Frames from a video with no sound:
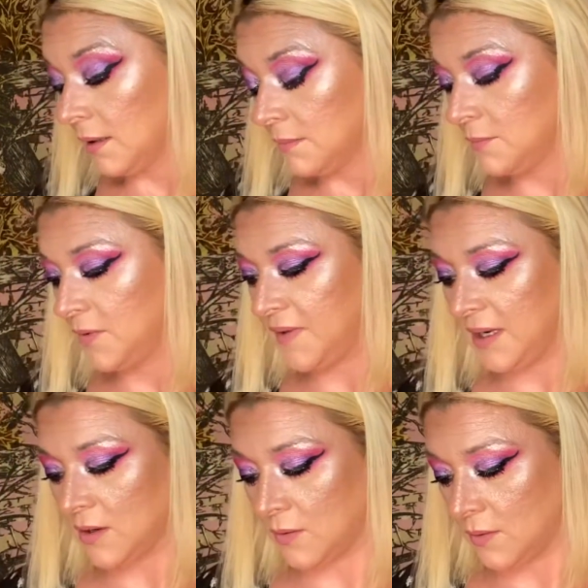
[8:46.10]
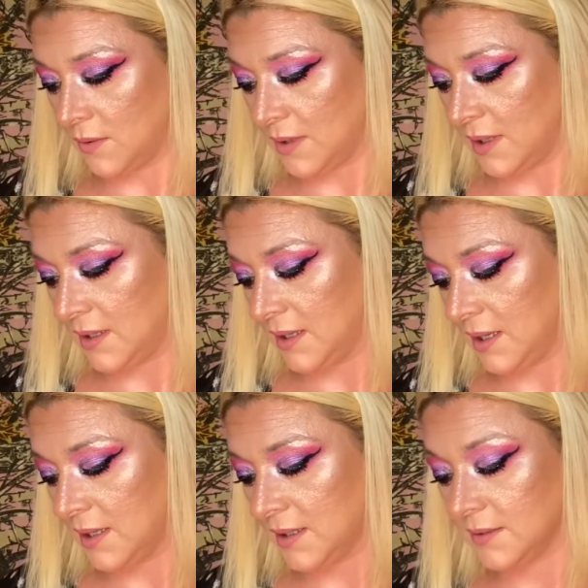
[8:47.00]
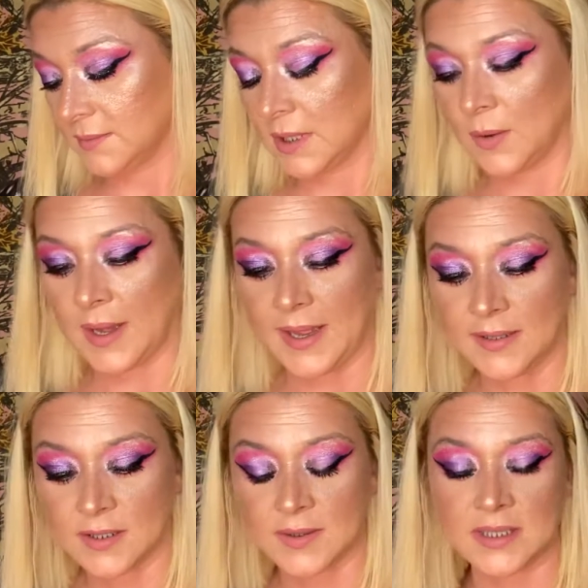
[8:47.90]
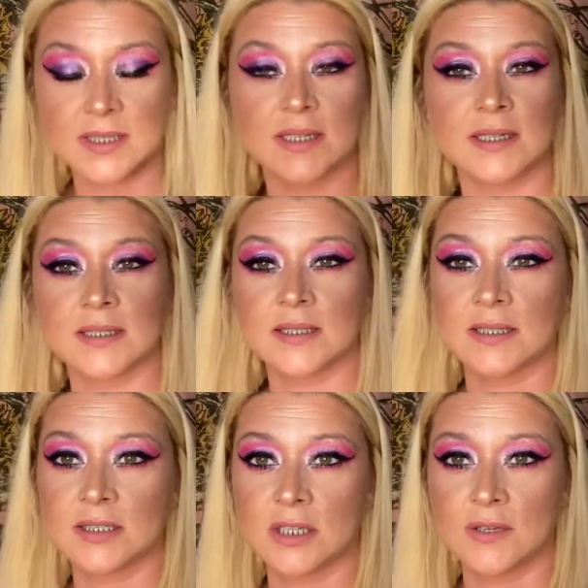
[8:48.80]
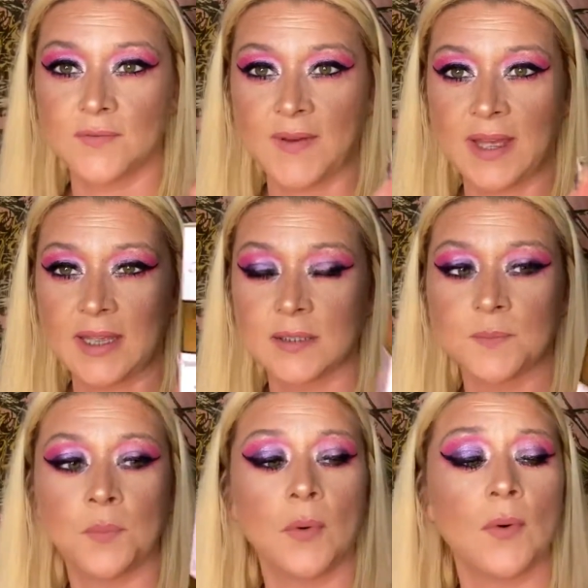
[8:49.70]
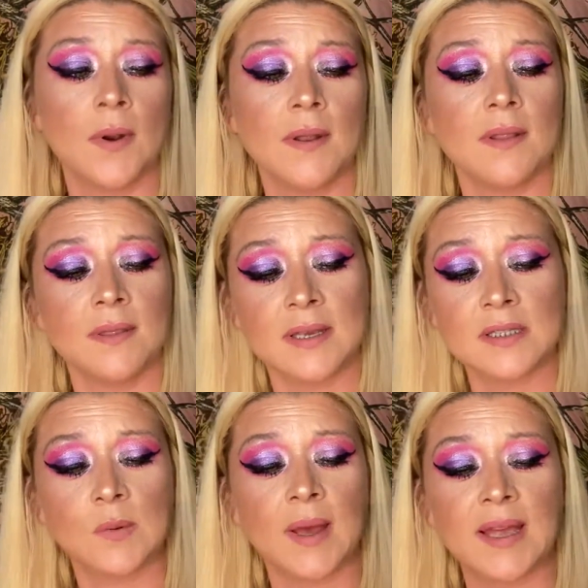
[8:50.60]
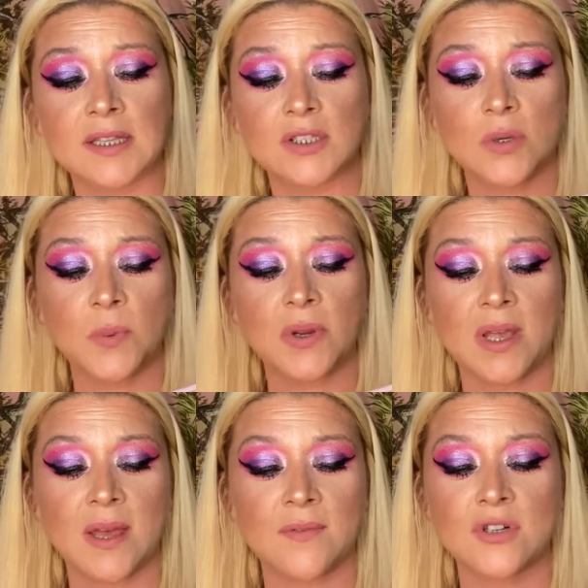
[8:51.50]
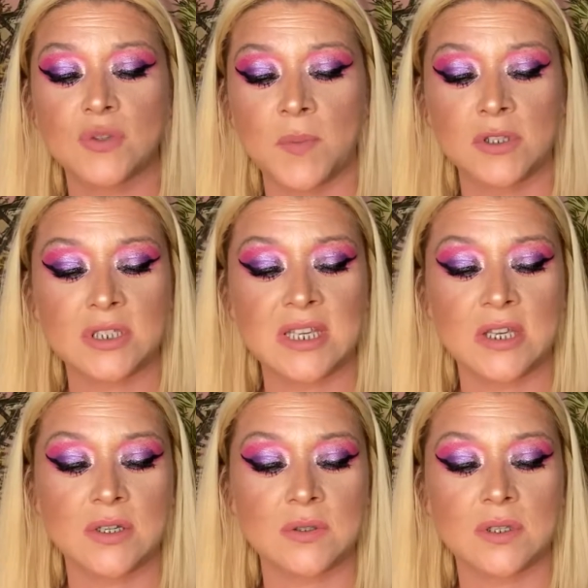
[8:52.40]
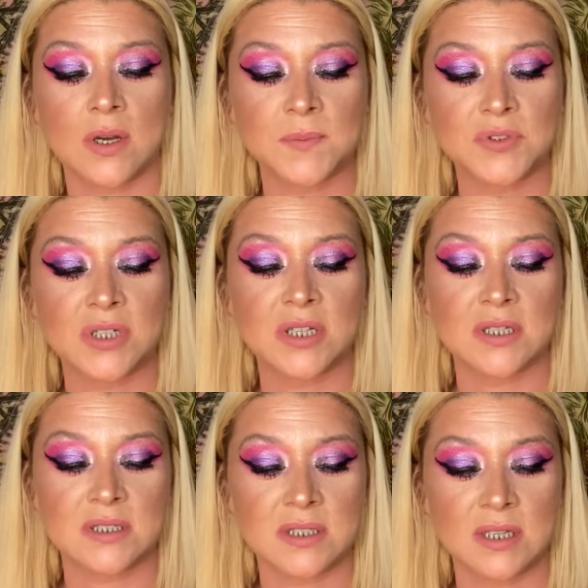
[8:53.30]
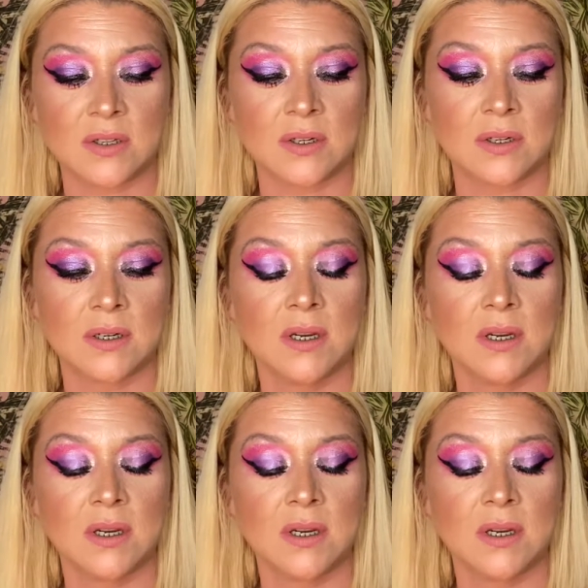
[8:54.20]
Moving on. Okay, so this is the Too Faced Born This Way Super Coverage Multi-Use Sculpting Concealer.